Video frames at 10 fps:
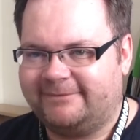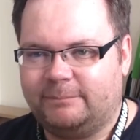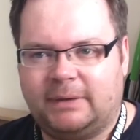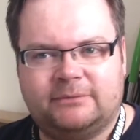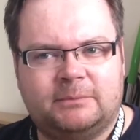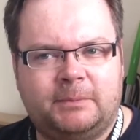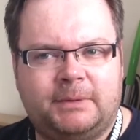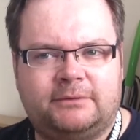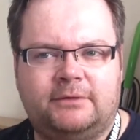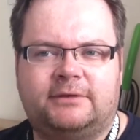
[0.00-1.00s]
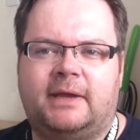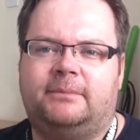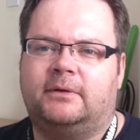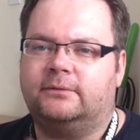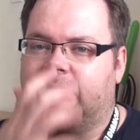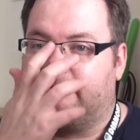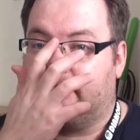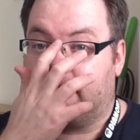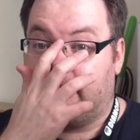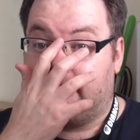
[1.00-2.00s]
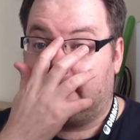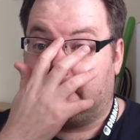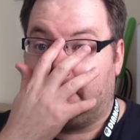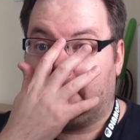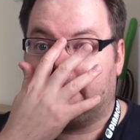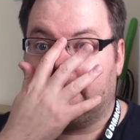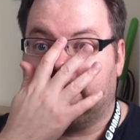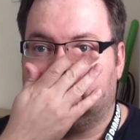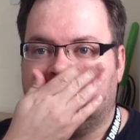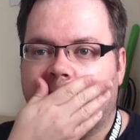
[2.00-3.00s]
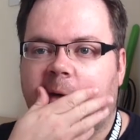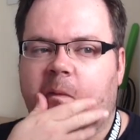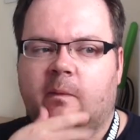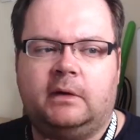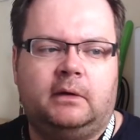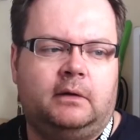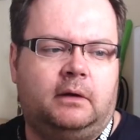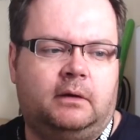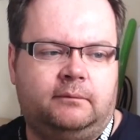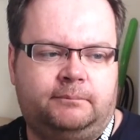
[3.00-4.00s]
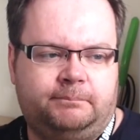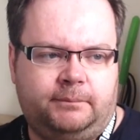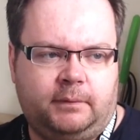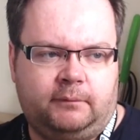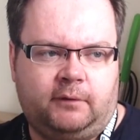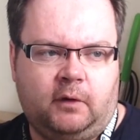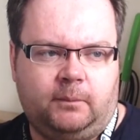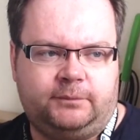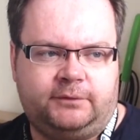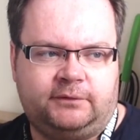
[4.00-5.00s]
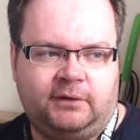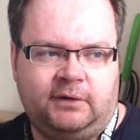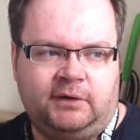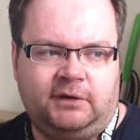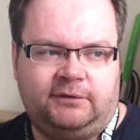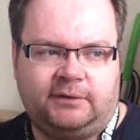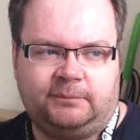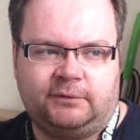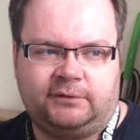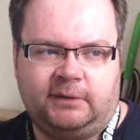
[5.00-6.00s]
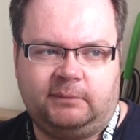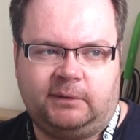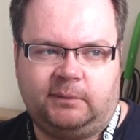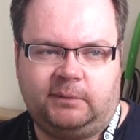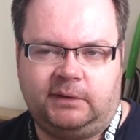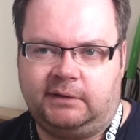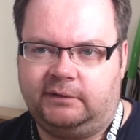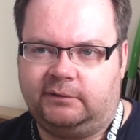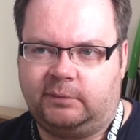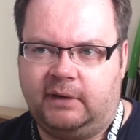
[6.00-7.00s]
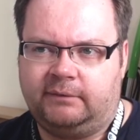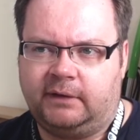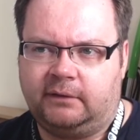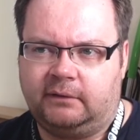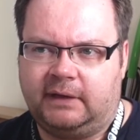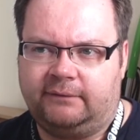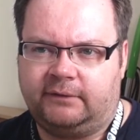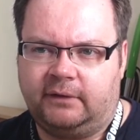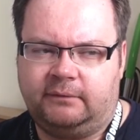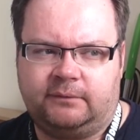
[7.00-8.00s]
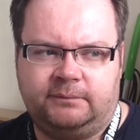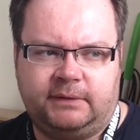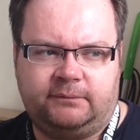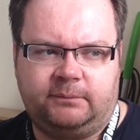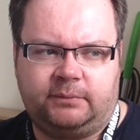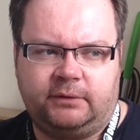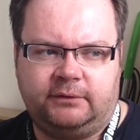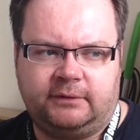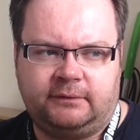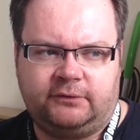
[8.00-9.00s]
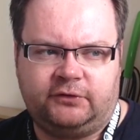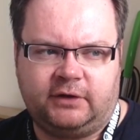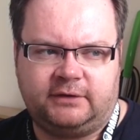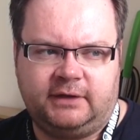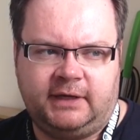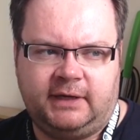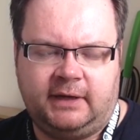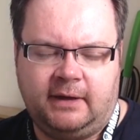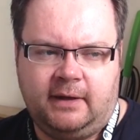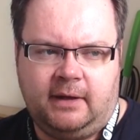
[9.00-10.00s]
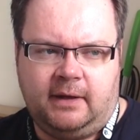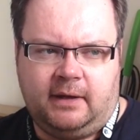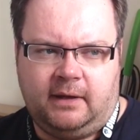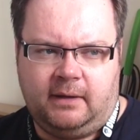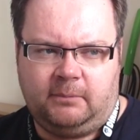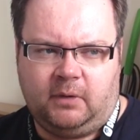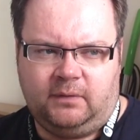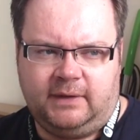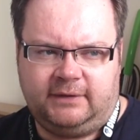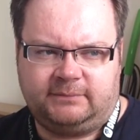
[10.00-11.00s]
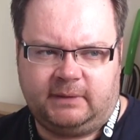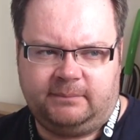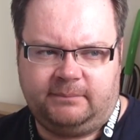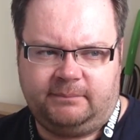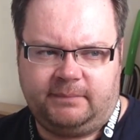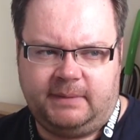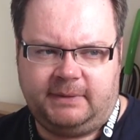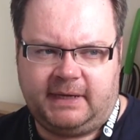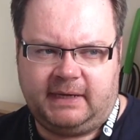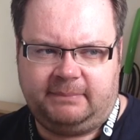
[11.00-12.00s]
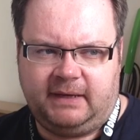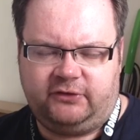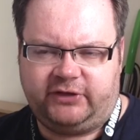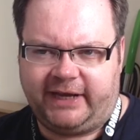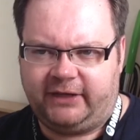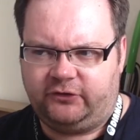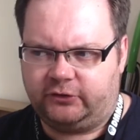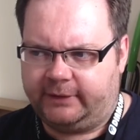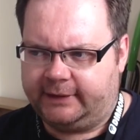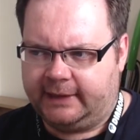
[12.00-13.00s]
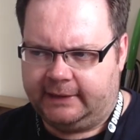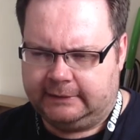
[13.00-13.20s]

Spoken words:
Perhaps I'm a bit too sceptical sometimes when it says a mixture of, of hops. You sometimes think, well, it's whatever they got left over from different brews, they've just chucked it in. On this one, maybe getting a bit of Challenger in there.